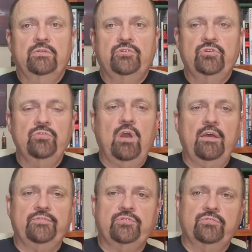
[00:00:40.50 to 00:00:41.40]
two
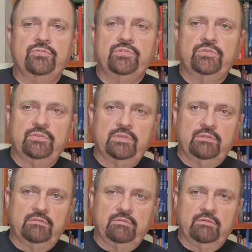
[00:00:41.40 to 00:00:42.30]
officers
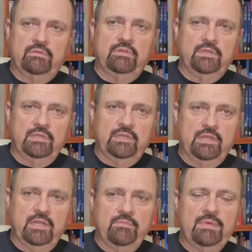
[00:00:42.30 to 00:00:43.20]
in
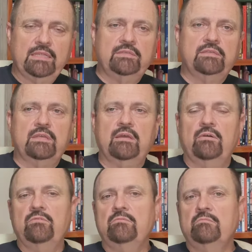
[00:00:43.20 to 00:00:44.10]
an inmate
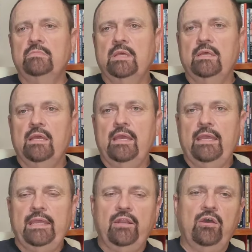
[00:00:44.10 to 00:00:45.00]
cell,
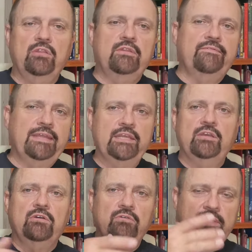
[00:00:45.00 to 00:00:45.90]
and on the
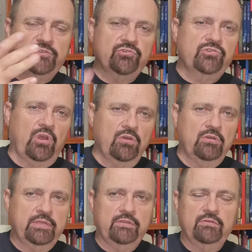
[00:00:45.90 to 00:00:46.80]
video, as you
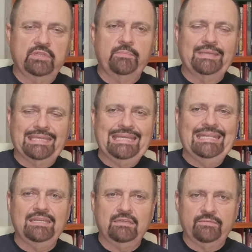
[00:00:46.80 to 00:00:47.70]
saw here at the
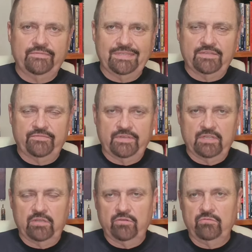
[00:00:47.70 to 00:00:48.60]
beginning of this
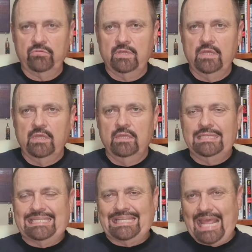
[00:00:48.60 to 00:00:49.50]
video,
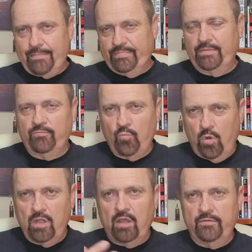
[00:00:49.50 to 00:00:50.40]
slapped him.
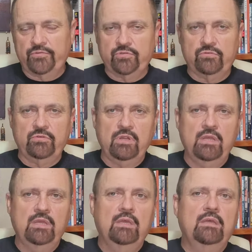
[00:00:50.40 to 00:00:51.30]
One officer,
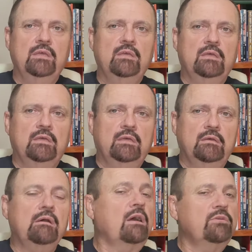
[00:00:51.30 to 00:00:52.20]

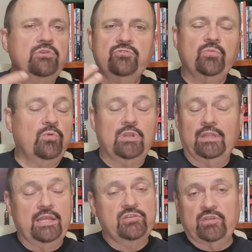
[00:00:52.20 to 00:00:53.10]
I'll use the word
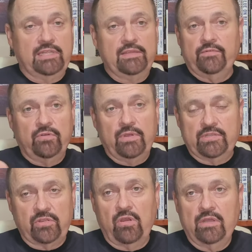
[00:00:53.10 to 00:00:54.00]
allegedly, even though I
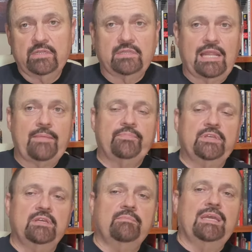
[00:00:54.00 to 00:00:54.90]
saw it, slapped
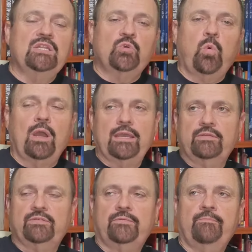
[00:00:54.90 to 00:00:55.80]
the inmate
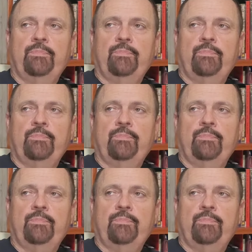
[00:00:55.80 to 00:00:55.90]
twice.